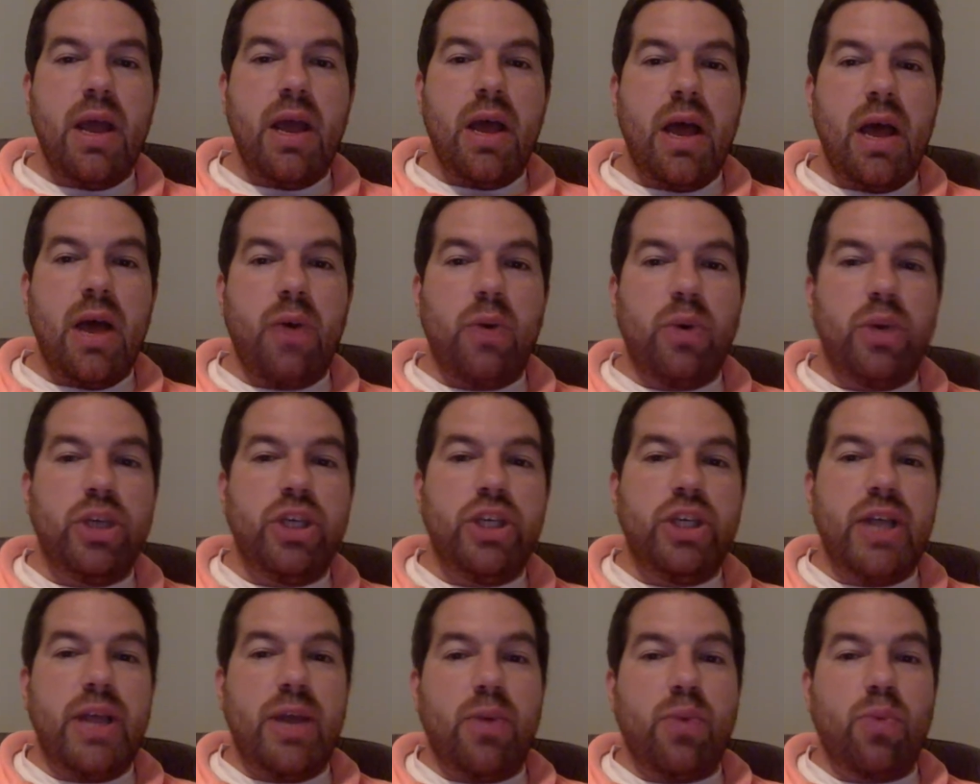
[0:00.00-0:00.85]
I want
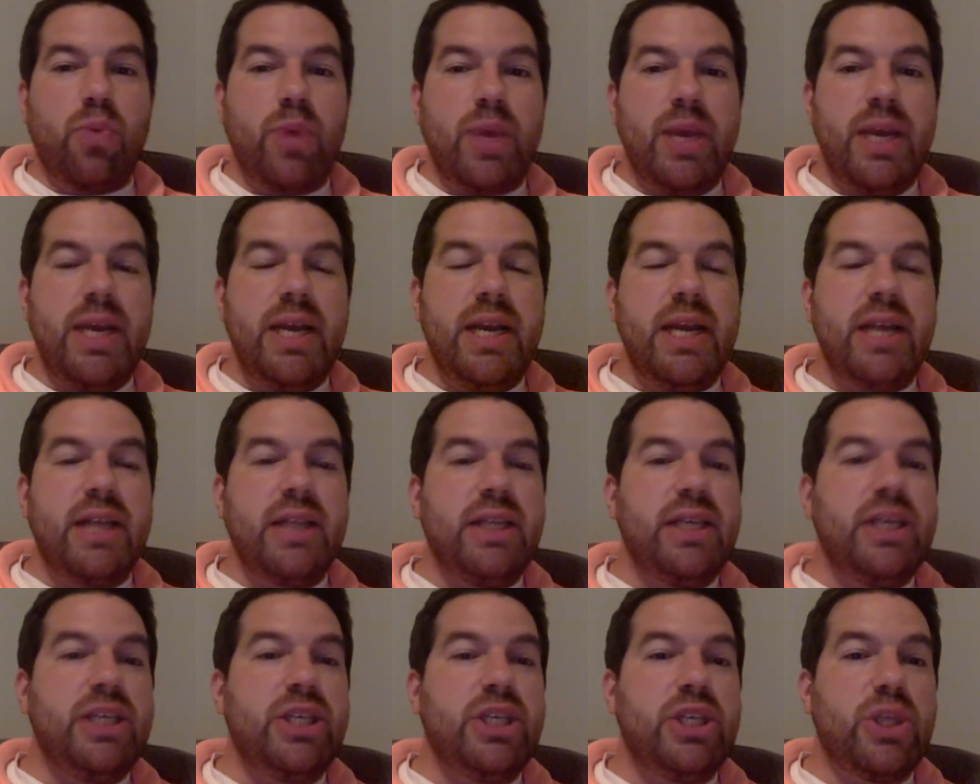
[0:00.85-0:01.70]
you to read at
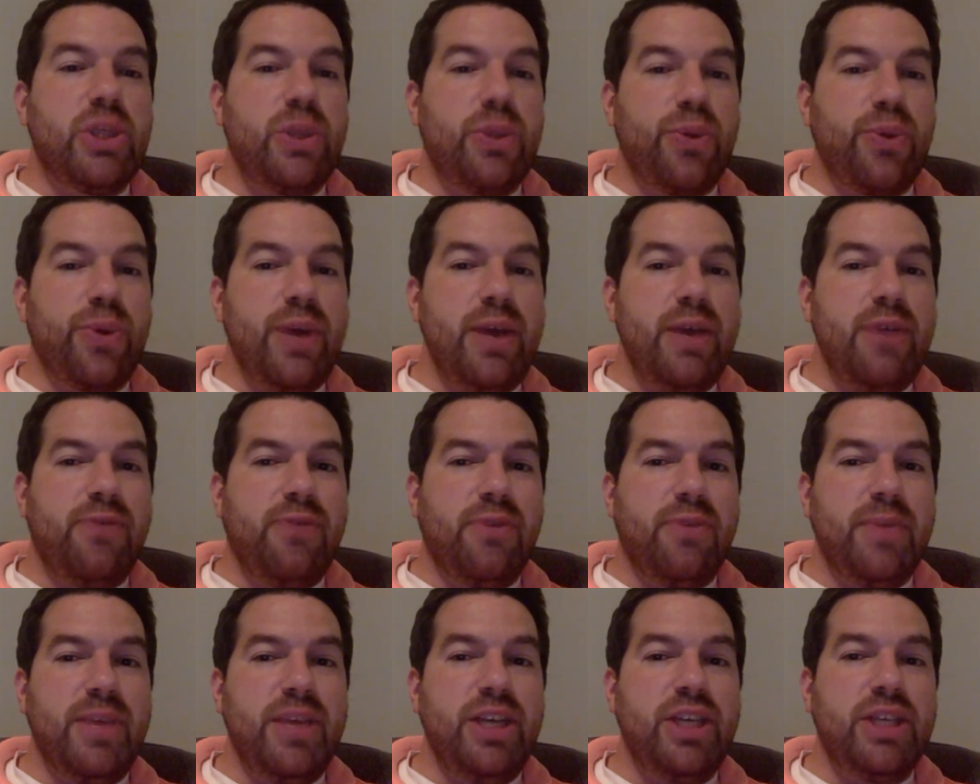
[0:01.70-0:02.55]
least 3
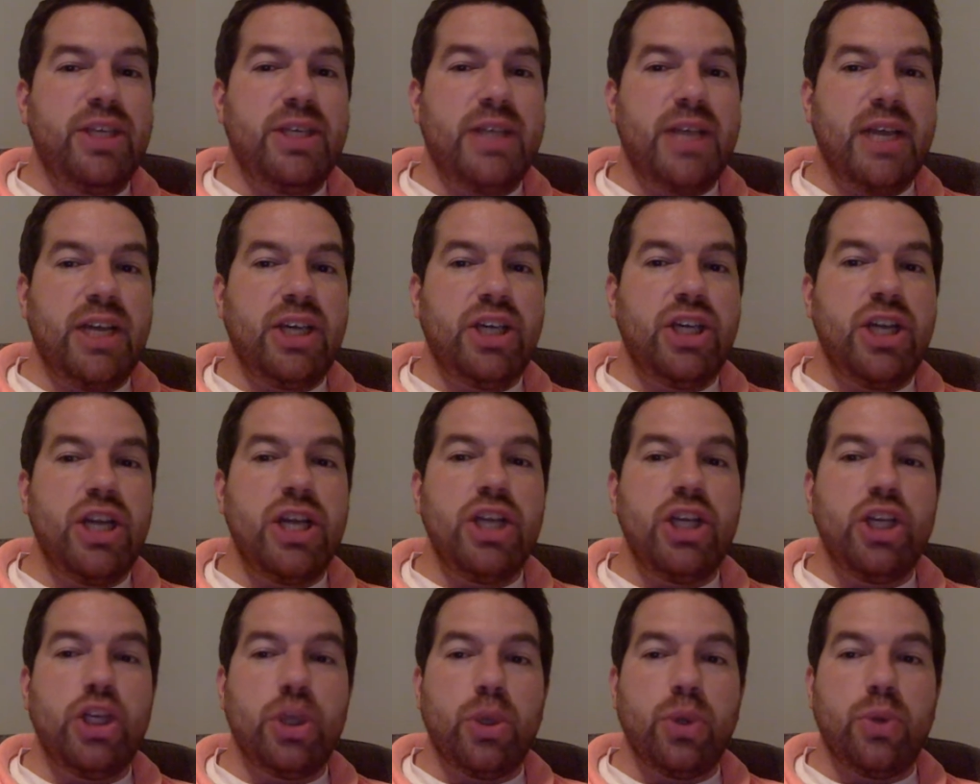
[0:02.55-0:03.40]
from each section
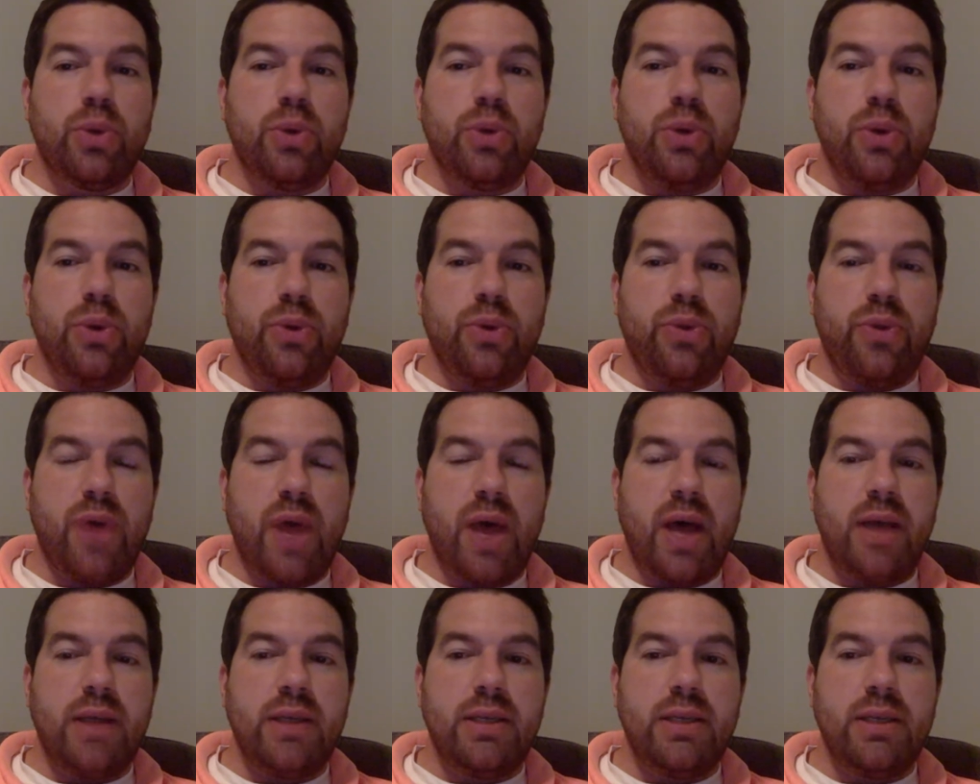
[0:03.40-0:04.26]
and journal your
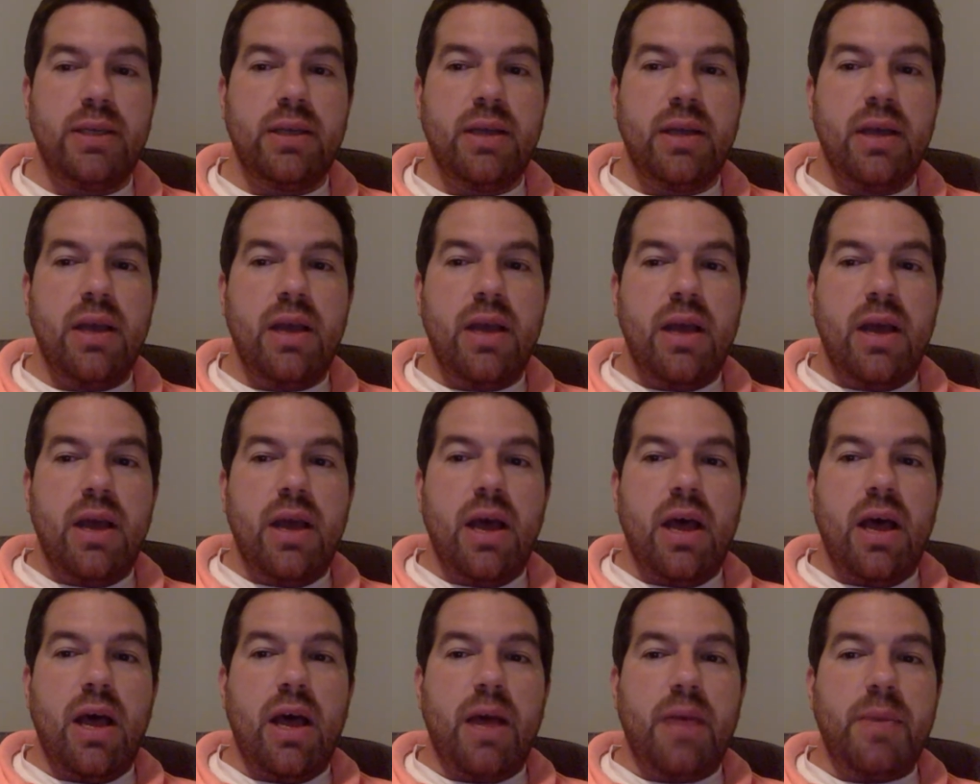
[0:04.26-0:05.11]
thoughts
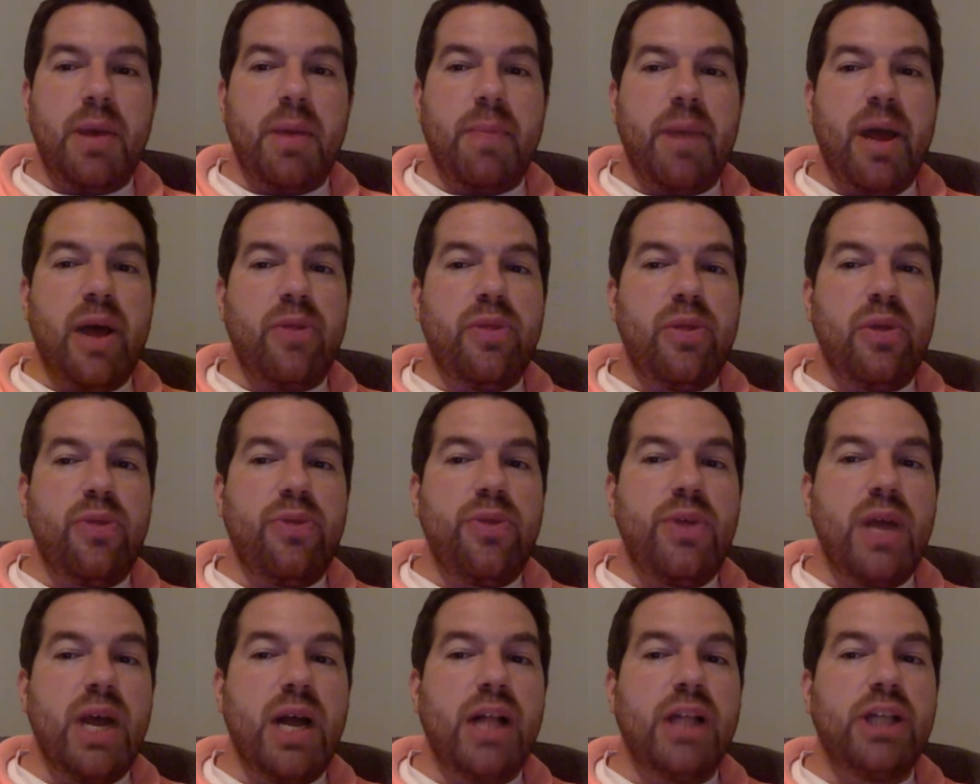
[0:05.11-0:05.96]
about the
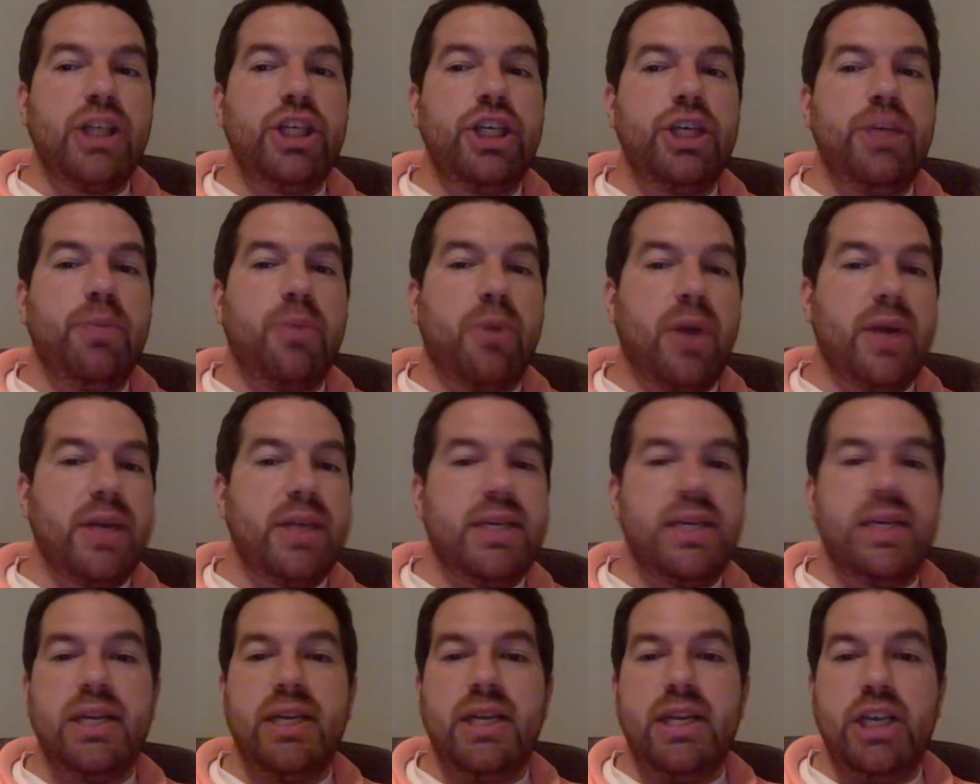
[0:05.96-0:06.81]
theology
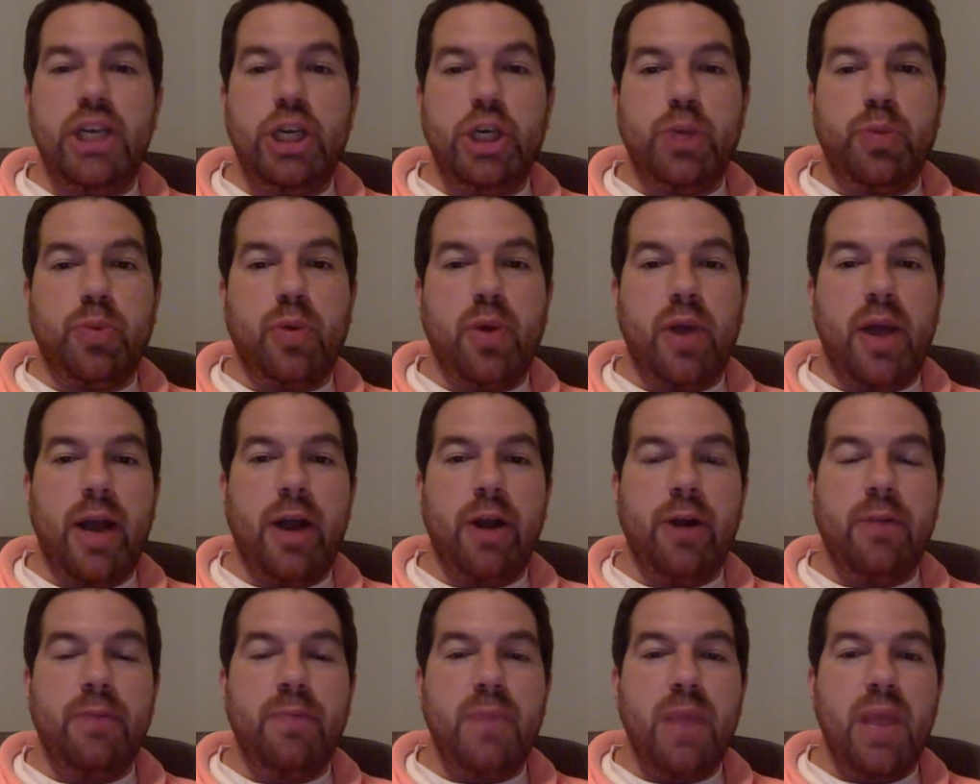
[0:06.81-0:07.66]
present in each
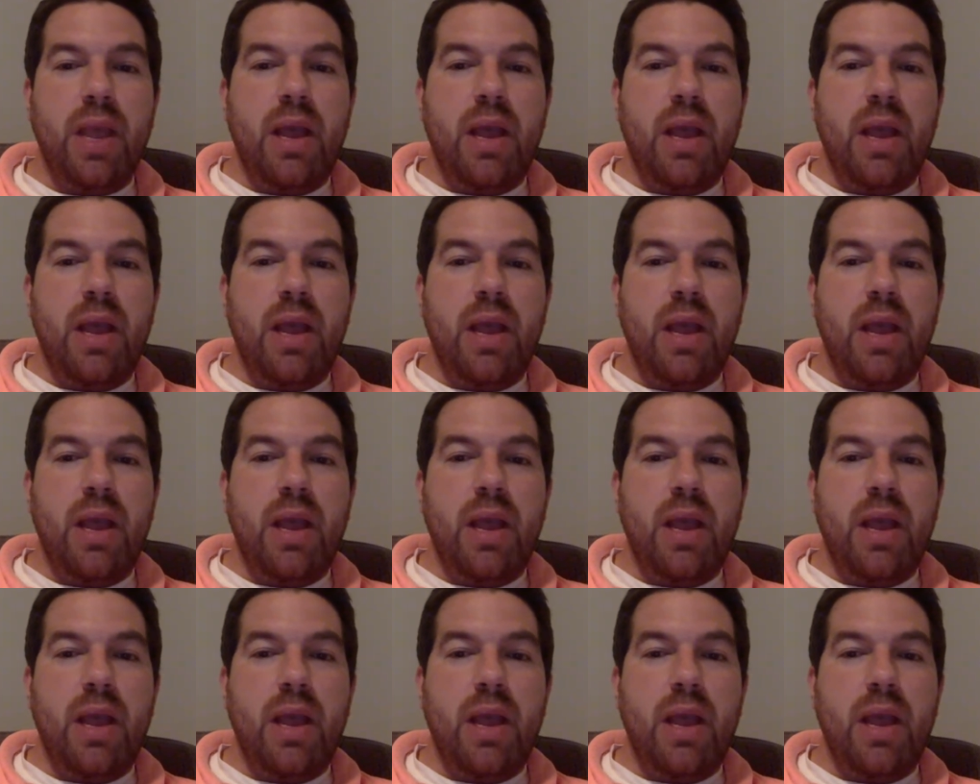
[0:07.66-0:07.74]
prayer.